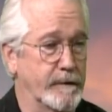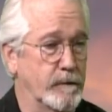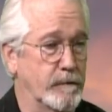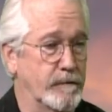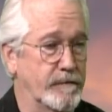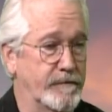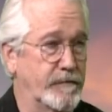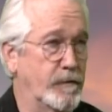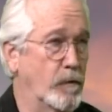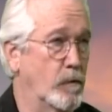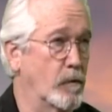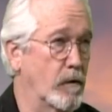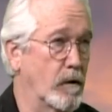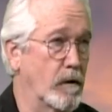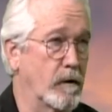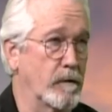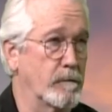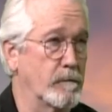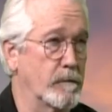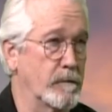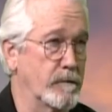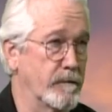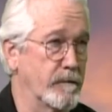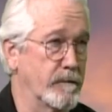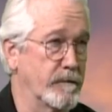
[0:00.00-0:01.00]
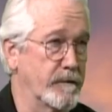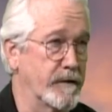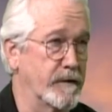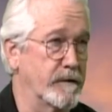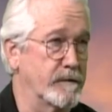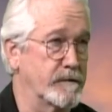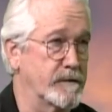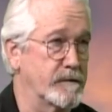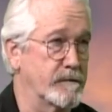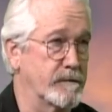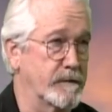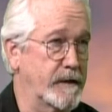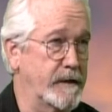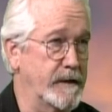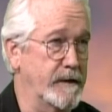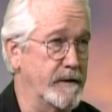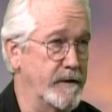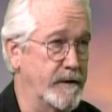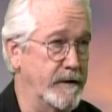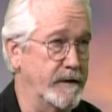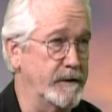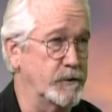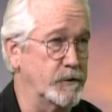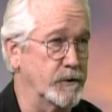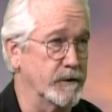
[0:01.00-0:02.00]
for this
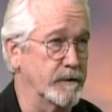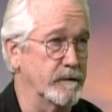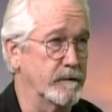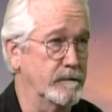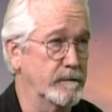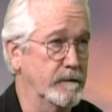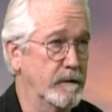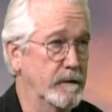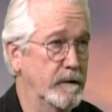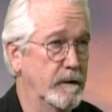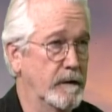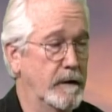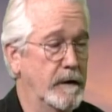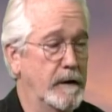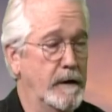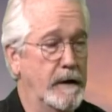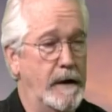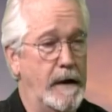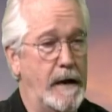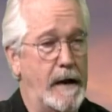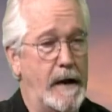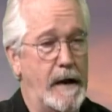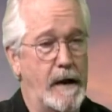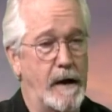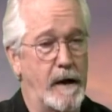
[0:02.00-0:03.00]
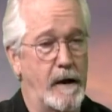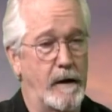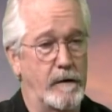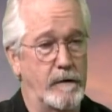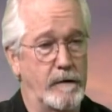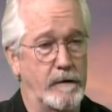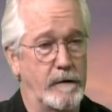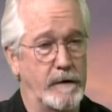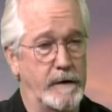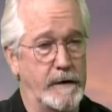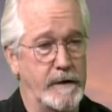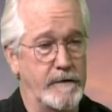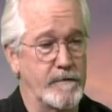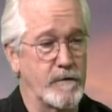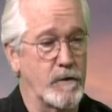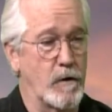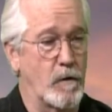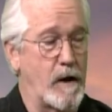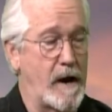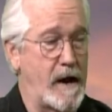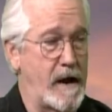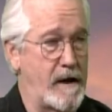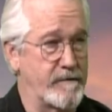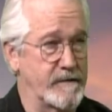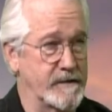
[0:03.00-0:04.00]
condition. And even though
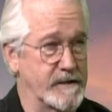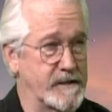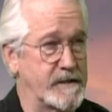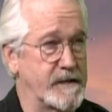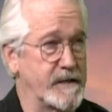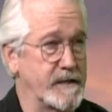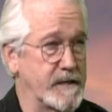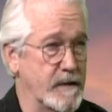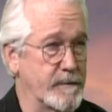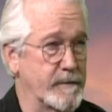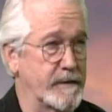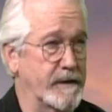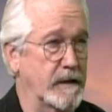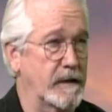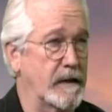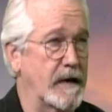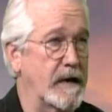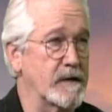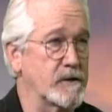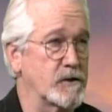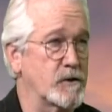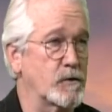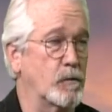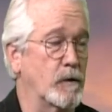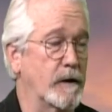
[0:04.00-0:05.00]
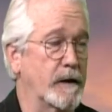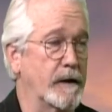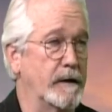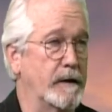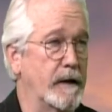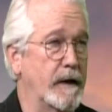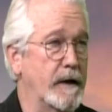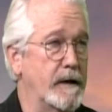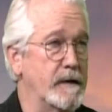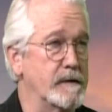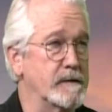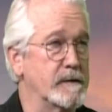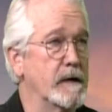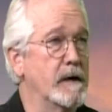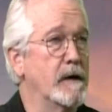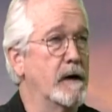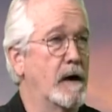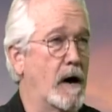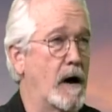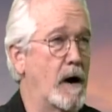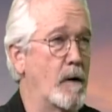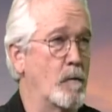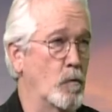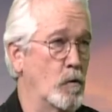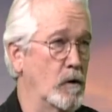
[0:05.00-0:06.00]
I haven't seen them in the last 20 days,
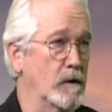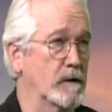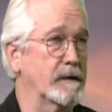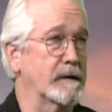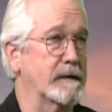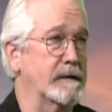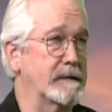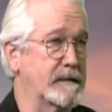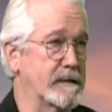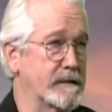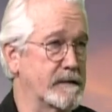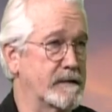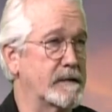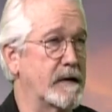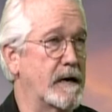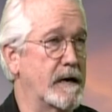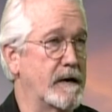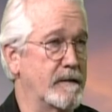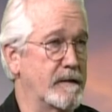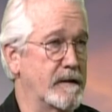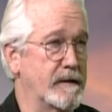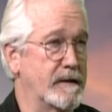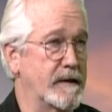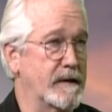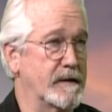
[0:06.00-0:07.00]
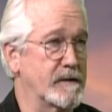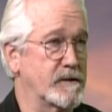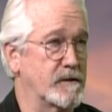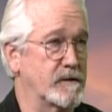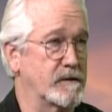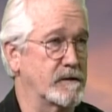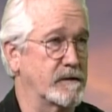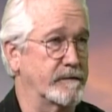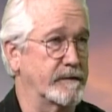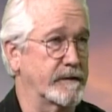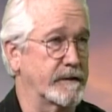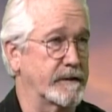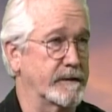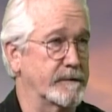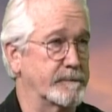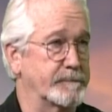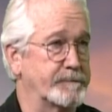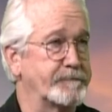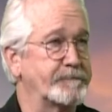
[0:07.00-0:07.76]
I'm willing to sign the death certificate.